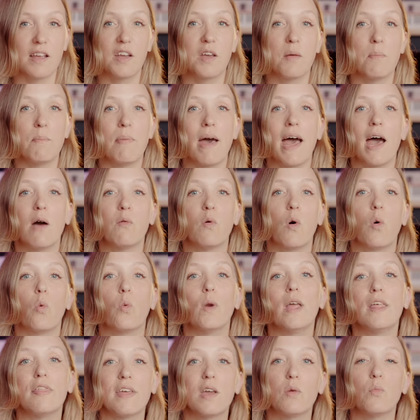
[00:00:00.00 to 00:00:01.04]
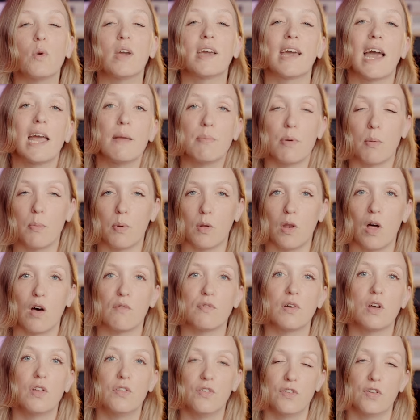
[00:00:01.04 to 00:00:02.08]
and compare what we think we're capable
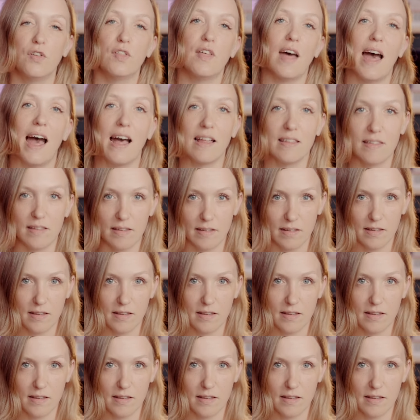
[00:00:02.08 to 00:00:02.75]
of to that.